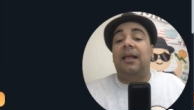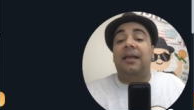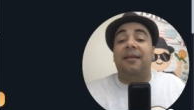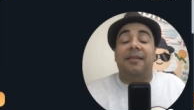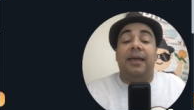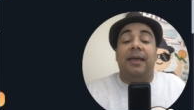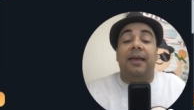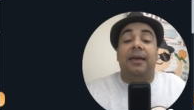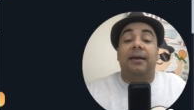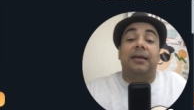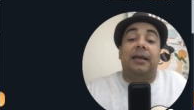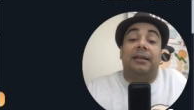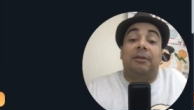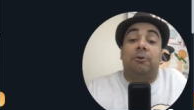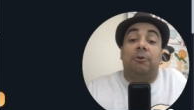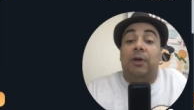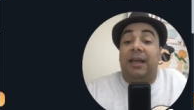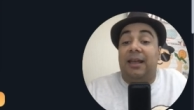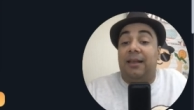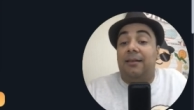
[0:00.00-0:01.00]
The earlier
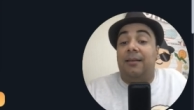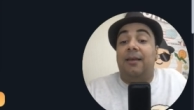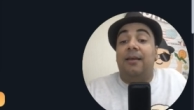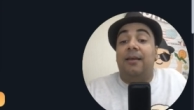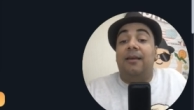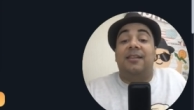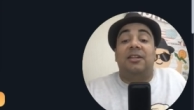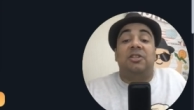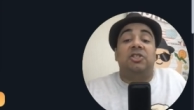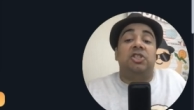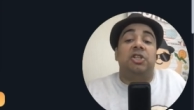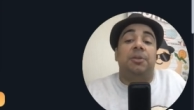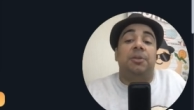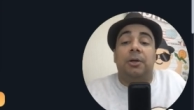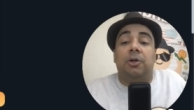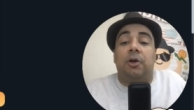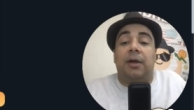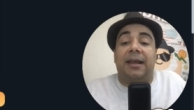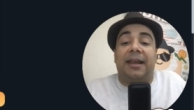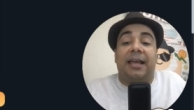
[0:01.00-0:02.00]
you get, the cheaper
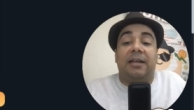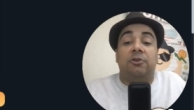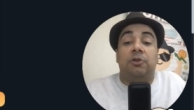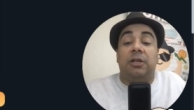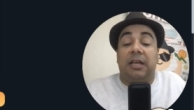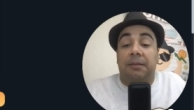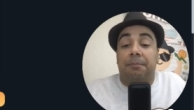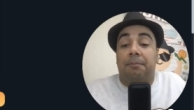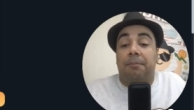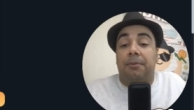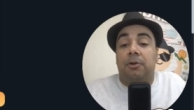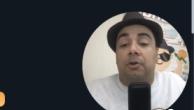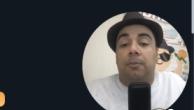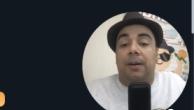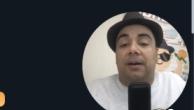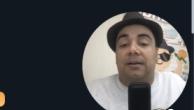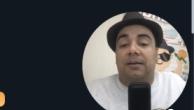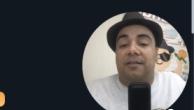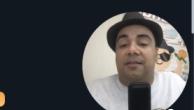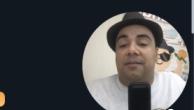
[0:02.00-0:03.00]
you can actually get to
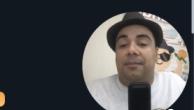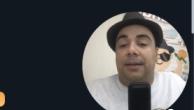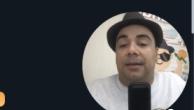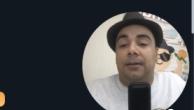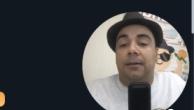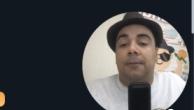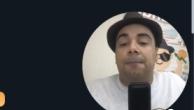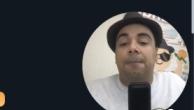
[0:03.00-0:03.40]
participate.